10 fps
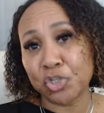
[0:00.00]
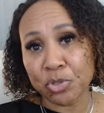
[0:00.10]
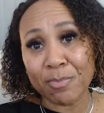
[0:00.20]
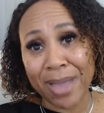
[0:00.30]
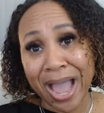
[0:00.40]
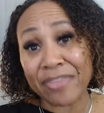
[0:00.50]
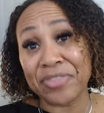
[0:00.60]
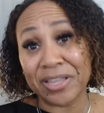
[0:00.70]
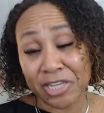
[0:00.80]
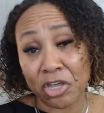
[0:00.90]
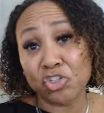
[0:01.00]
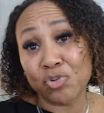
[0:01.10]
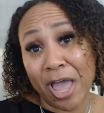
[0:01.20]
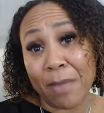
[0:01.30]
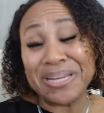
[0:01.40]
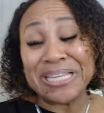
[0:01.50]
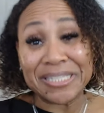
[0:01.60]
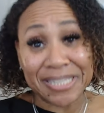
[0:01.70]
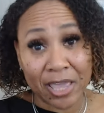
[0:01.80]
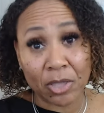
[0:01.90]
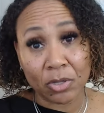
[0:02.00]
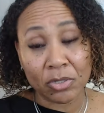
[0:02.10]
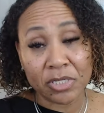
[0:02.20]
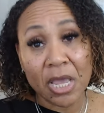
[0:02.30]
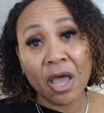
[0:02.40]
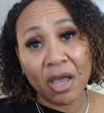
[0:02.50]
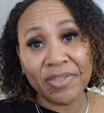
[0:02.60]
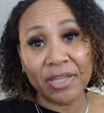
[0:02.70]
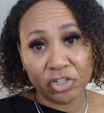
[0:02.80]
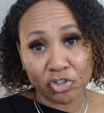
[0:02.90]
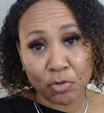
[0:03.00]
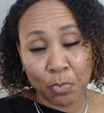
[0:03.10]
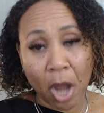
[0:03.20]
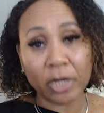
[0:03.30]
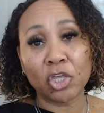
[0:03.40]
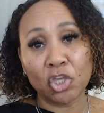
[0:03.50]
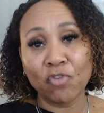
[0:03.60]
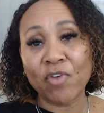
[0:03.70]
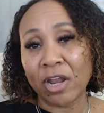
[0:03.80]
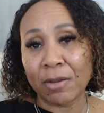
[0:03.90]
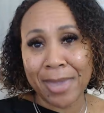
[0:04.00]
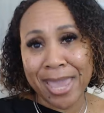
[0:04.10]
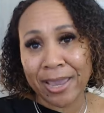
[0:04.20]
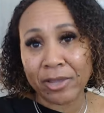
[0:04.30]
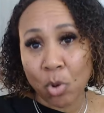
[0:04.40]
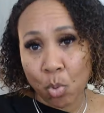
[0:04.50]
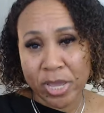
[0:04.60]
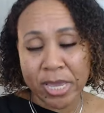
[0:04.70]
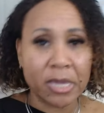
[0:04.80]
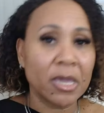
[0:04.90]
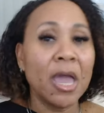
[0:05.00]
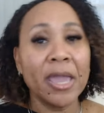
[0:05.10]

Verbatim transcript: Do the math, and that tells you how many sales of that digital product you've got to make in a week.